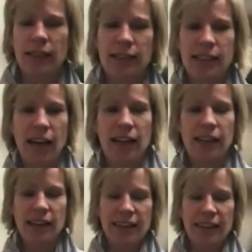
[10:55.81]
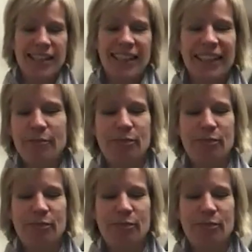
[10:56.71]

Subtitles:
It's not like,